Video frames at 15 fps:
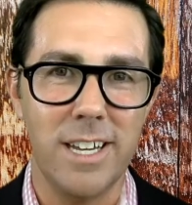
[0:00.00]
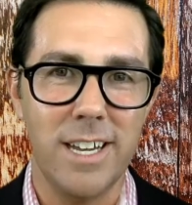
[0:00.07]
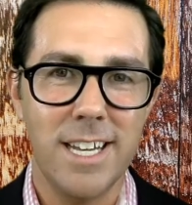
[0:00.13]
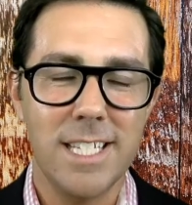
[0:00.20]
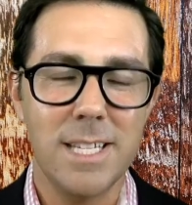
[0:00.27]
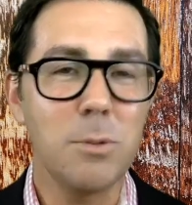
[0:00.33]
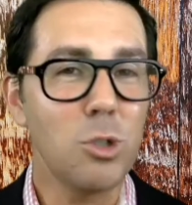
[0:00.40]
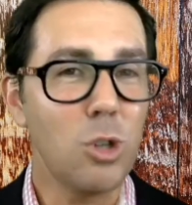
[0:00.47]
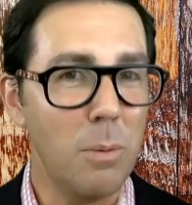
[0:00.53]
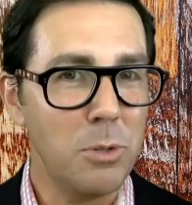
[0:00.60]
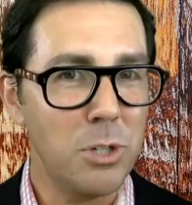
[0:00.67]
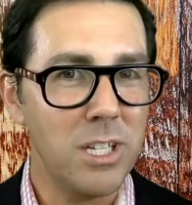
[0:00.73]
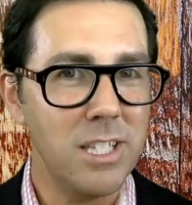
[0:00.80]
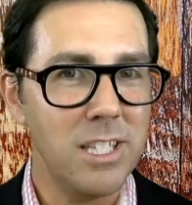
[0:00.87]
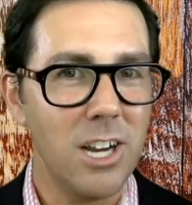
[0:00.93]

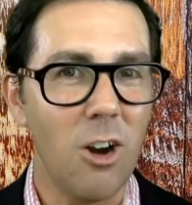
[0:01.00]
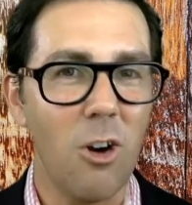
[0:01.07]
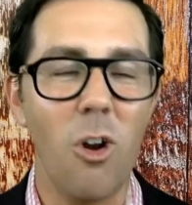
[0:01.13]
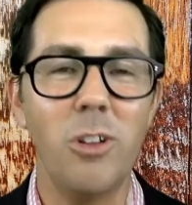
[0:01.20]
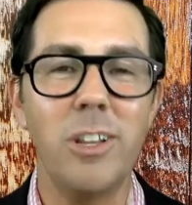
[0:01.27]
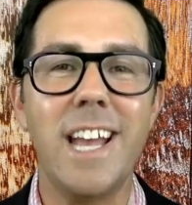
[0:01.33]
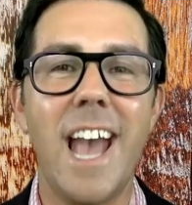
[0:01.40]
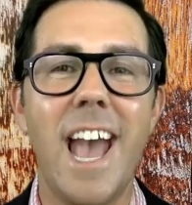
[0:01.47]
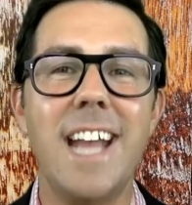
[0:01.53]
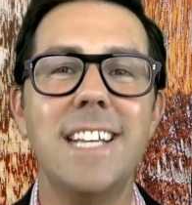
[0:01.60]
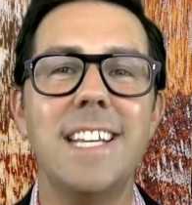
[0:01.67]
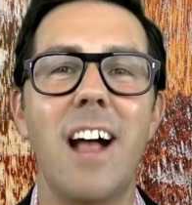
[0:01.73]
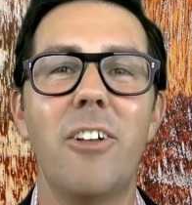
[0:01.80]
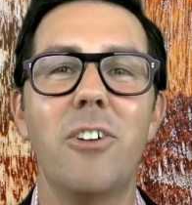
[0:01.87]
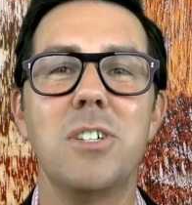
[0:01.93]
Subscriptions are only
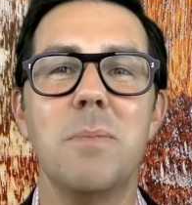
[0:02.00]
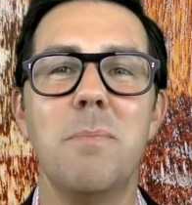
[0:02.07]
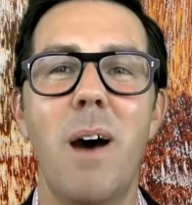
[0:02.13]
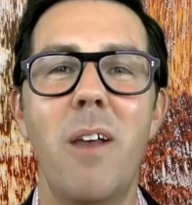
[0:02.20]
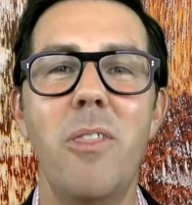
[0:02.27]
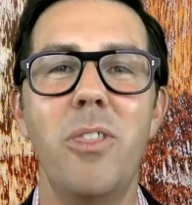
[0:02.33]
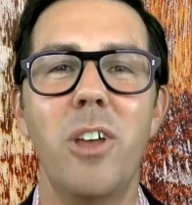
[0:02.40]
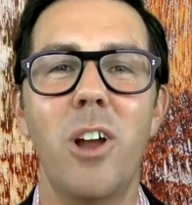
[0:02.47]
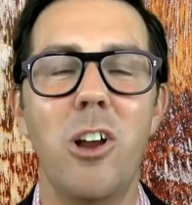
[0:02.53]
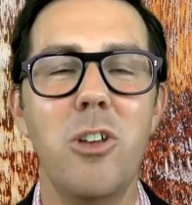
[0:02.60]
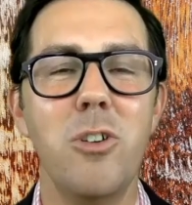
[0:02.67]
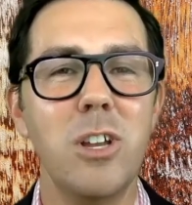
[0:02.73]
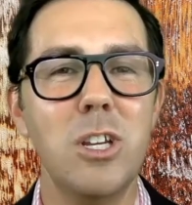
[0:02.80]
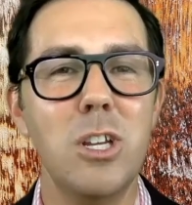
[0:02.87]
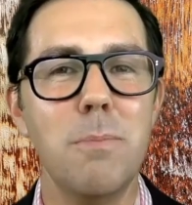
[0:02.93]
$8 a month, or you
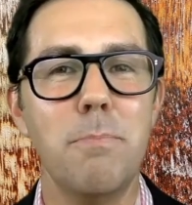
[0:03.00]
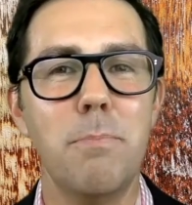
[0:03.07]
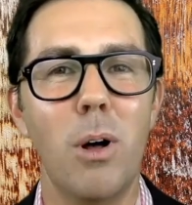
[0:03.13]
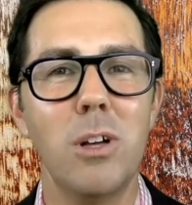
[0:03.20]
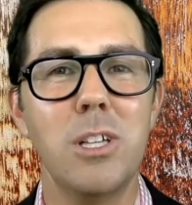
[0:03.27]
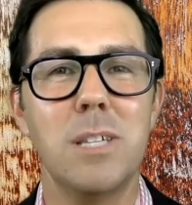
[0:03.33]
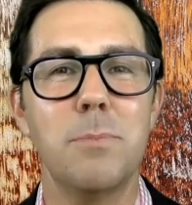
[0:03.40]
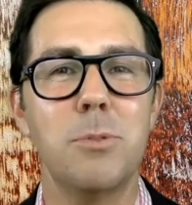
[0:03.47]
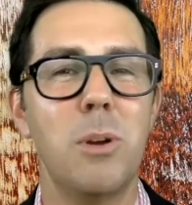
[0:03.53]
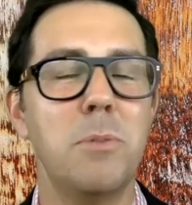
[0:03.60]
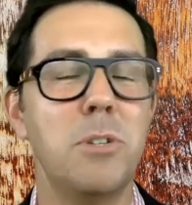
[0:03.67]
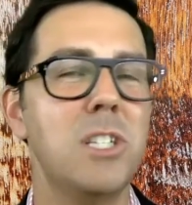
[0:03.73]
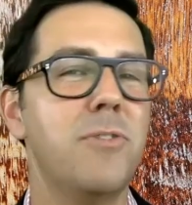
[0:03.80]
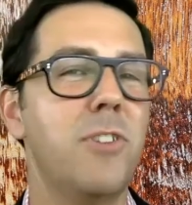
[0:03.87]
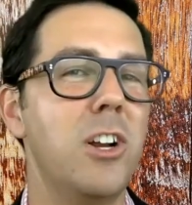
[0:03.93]
can do bulk
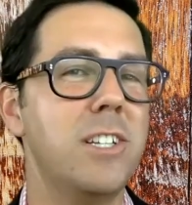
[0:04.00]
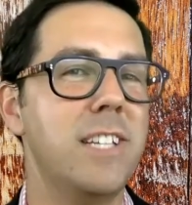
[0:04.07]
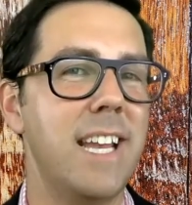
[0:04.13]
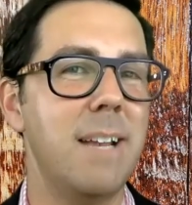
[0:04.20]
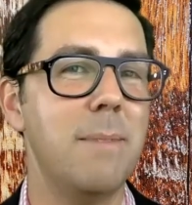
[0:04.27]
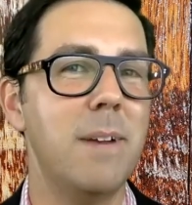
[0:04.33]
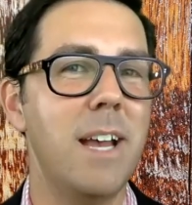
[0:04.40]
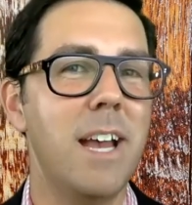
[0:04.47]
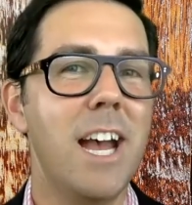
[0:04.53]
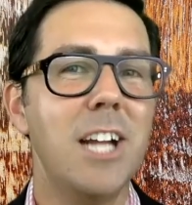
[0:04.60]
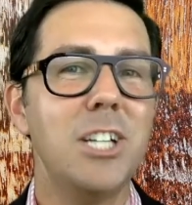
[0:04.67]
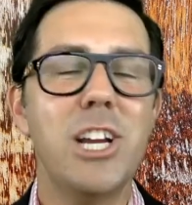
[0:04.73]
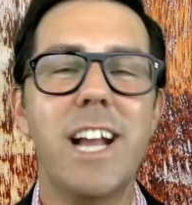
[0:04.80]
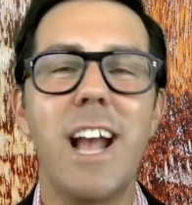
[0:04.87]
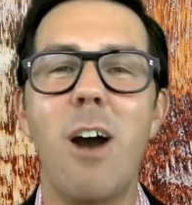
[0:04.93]
subscriptions for your team.
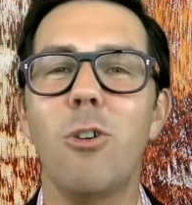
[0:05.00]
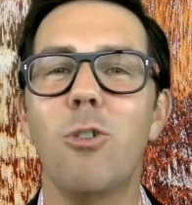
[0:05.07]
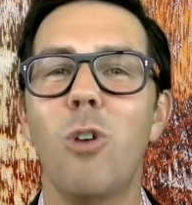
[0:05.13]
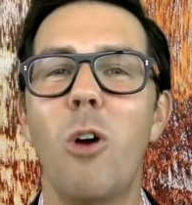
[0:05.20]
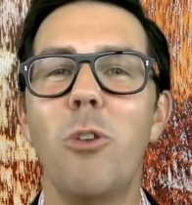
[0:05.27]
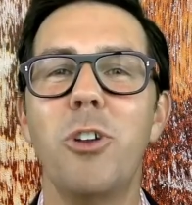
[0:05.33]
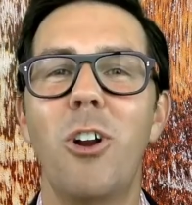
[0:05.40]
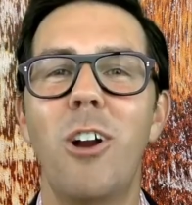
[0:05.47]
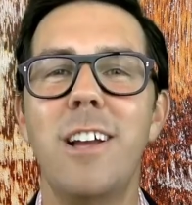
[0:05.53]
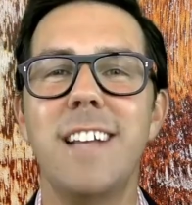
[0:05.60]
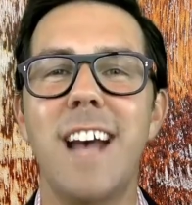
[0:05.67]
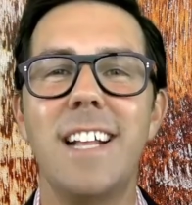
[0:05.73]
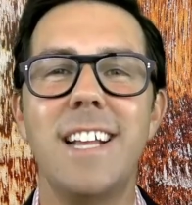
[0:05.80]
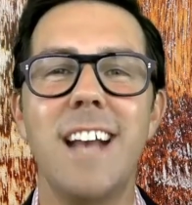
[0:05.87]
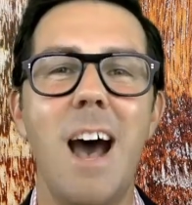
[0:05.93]
Check out
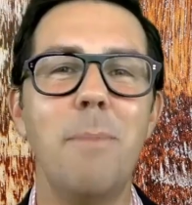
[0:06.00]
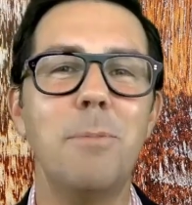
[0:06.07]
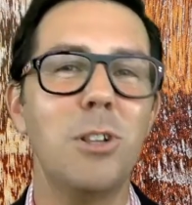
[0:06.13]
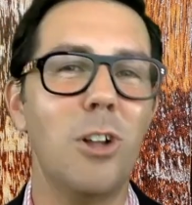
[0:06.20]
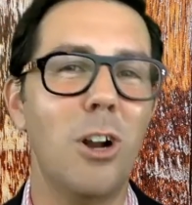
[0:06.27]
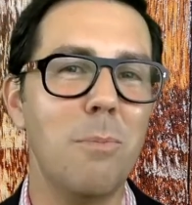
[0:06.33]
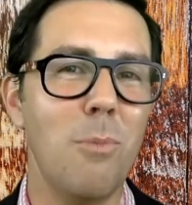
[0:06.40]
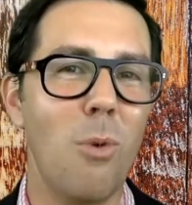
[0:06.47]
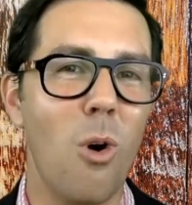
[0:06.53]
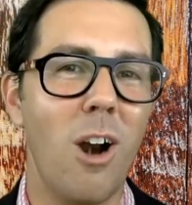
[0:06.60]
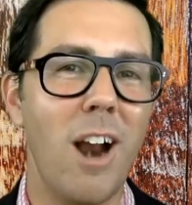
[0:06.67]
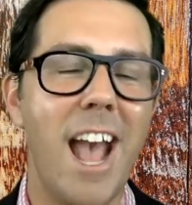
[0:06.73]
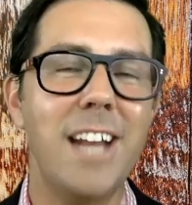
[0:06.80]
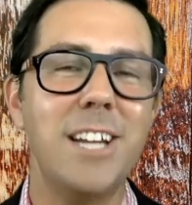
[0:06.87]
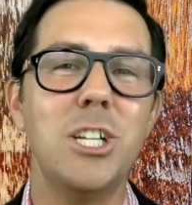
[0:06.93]
growthcurrent.com to learn more
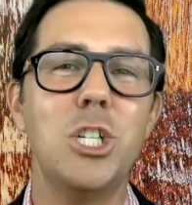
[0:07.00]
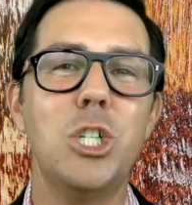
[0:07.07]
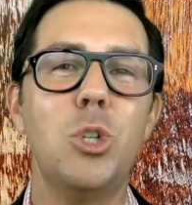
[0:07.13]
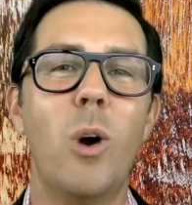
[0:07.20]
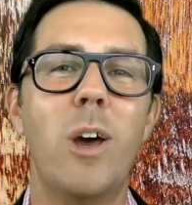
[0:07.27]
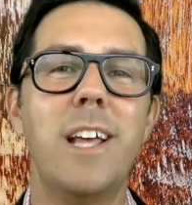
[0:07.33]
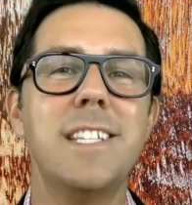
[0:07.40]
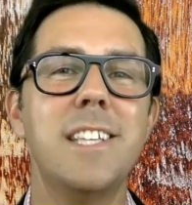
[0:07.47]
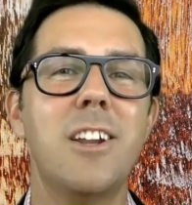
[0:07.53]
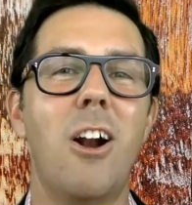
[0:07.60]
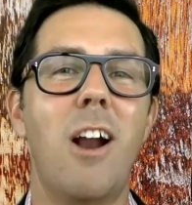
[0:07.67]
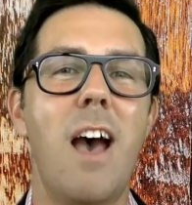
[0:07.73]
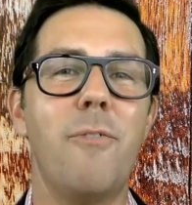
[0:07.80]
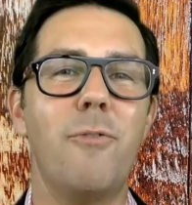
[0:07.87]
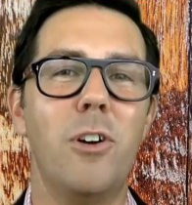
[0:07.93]
and to join us in our
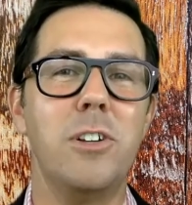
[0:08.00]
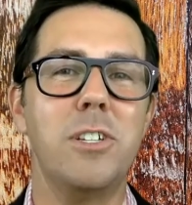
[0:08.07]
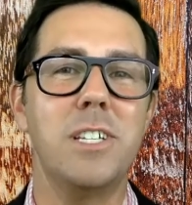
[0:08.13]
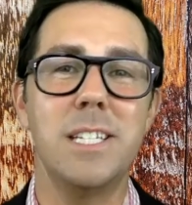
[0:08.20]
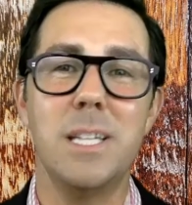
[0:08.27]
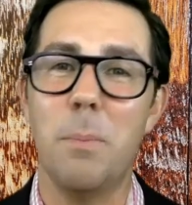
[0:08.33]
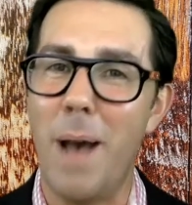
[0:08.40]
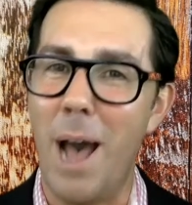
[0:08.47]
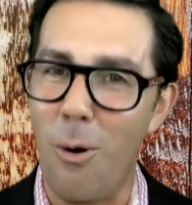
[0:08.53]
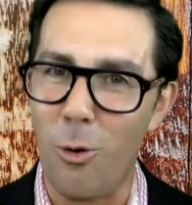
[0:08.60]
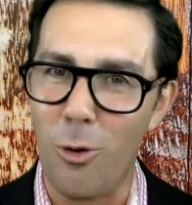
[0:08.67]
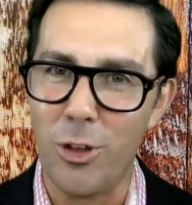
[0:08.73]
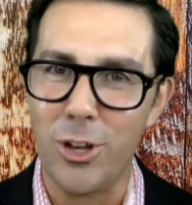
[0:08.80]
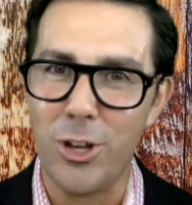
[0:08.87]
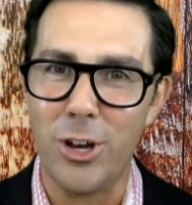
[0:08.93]
efforts to power
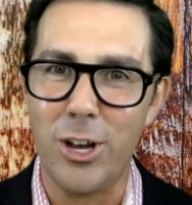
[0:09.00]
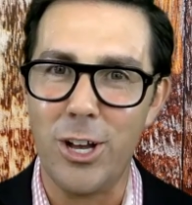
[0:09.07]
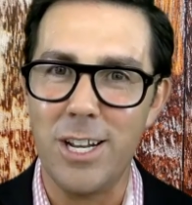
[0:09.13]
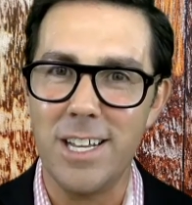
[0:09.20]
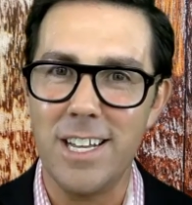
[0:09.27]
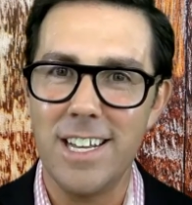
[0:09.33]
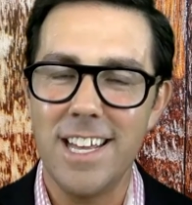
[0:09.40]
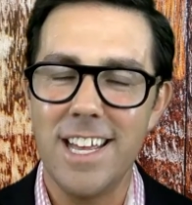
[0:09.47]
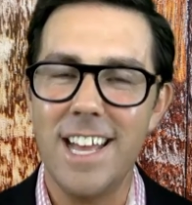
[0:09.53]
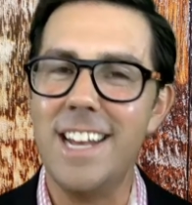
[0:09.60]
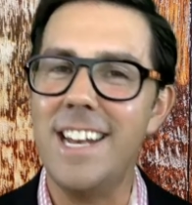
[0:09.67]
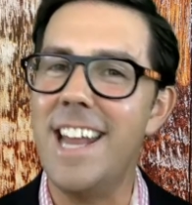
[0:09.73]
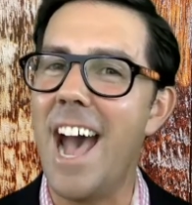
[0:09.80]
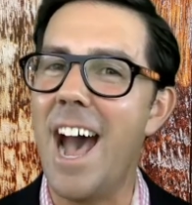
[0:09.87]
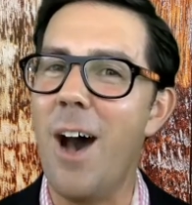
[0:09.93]
the good. And
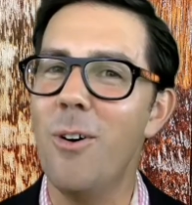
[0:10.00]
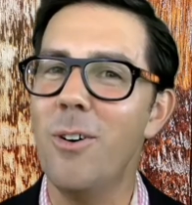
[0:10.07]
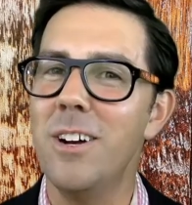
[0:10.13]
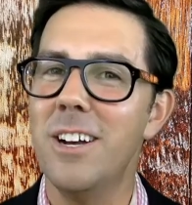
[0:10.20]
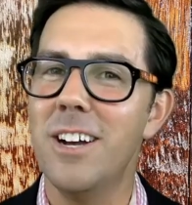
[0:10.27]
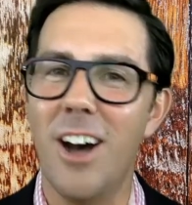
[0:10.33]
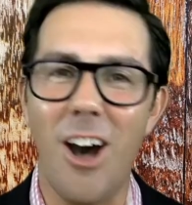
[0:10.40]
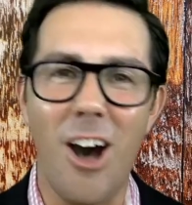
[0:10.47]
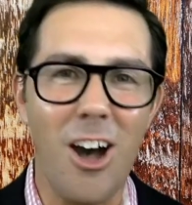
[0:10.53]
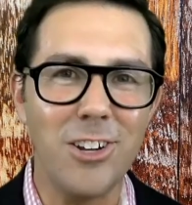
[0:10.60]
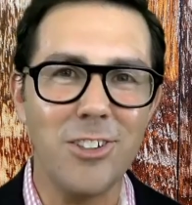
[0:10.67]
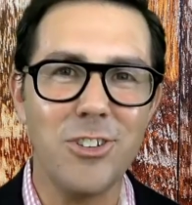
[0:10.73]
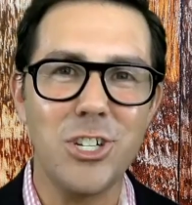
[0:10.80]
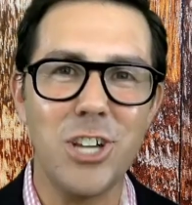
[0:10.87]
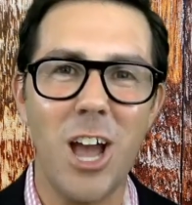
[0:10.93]
now, on to the
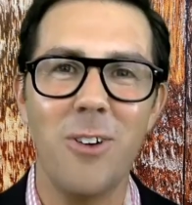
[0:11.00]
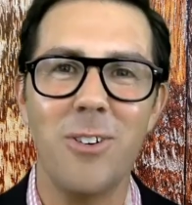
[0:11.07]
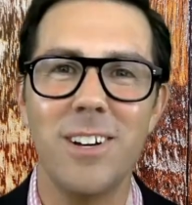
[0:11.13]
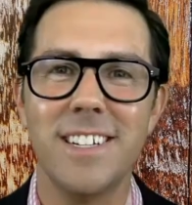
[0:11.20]
show.